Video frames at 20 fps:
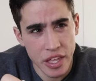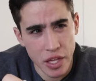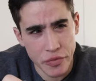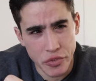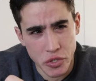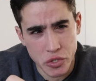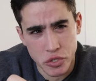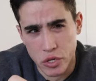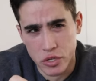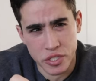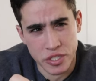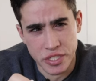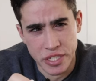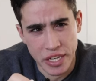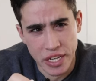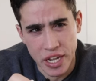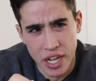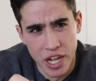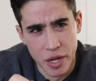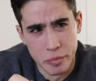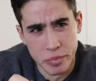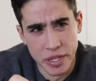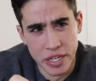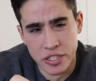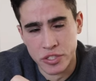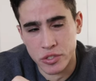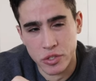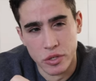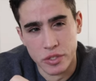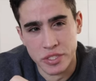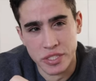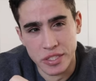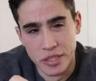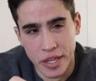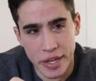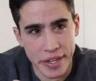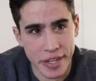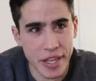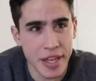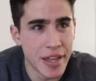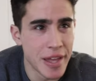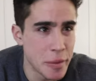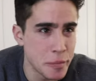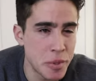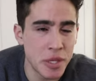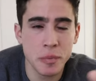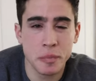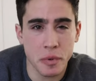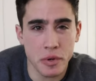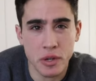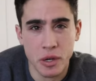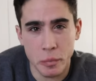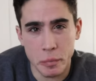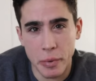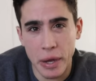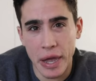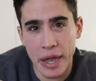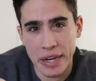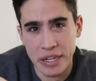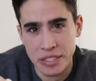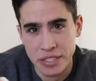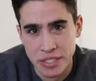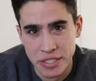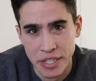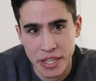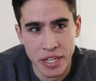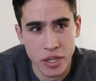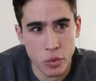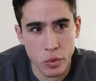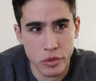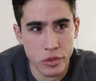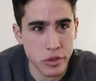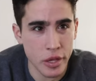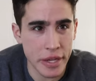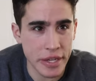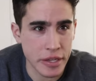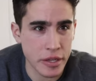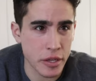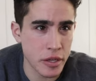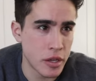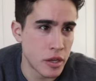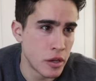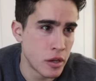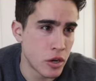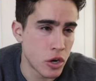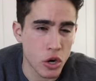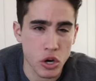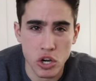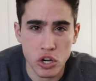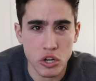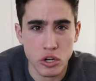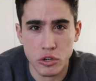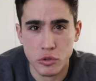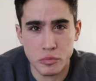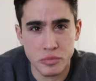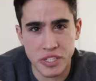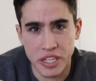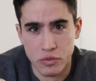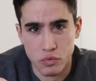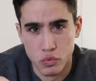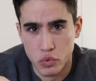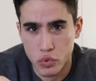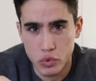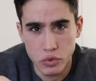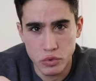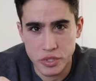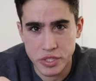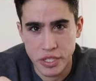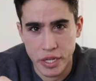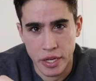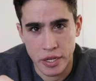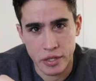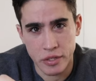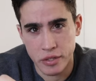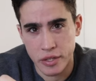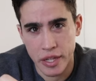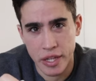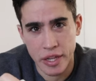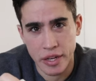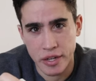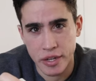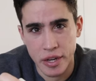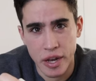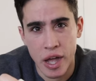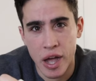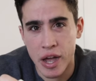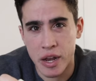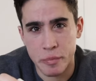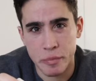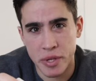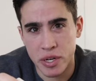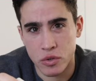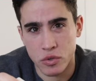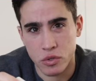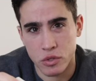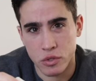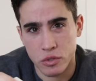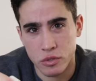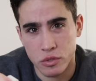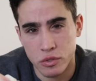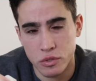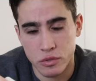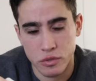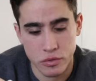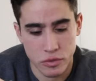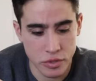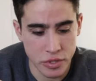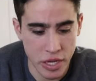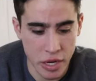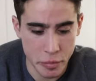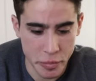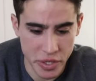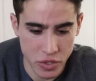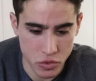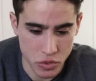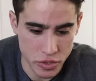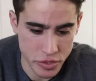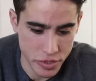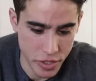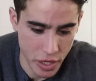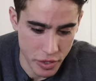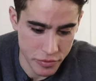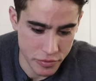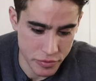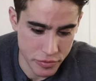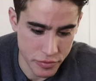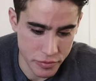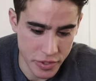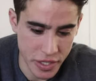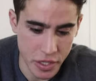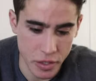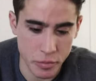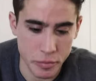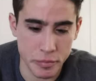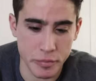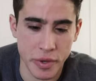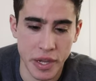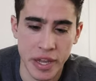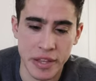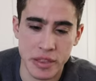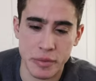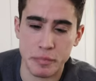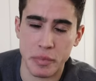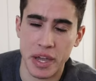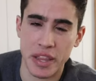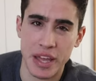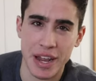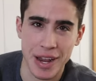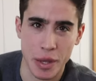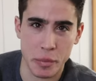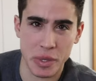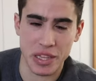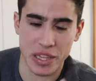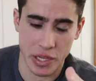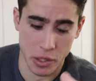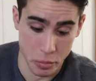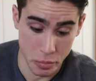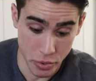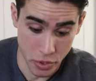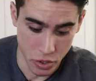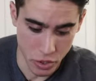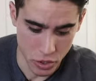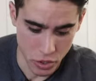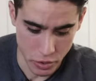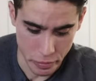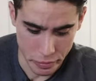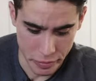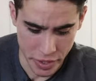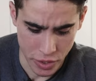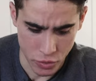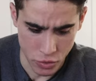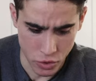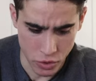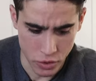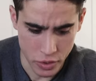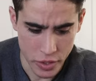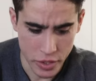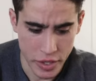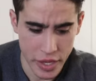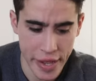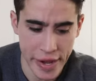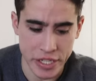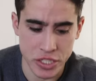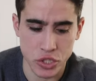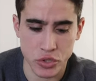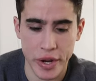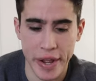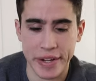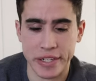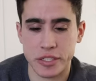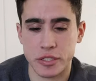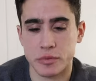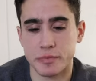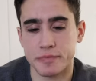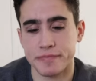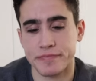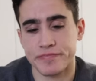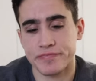If you search zinc complex, you'll see like people combine zinc with like herbs and roots and and non-mineral non-mineral stuff. Like and by that I mean like pure mineral extracts.